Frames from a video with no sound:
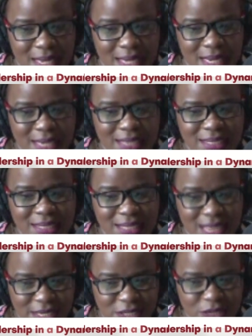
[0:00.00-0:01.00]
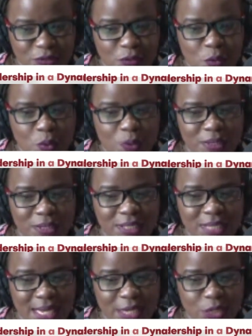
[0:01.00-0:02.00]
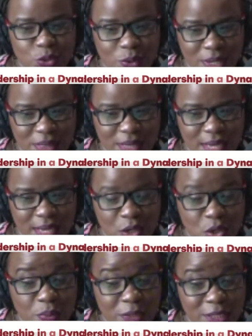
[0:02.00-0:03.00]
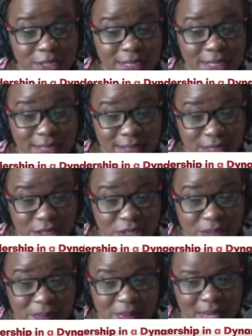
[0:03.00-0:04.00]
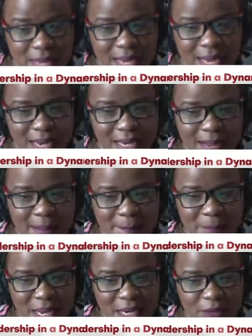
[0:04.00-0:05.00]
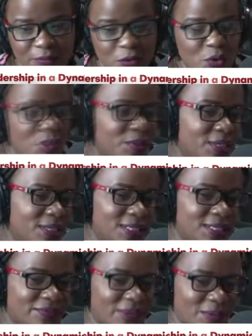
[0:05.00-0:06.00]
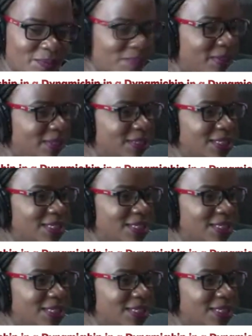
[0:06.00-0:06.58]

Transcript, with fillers: in search for staying together and community leadership in campaigning for community development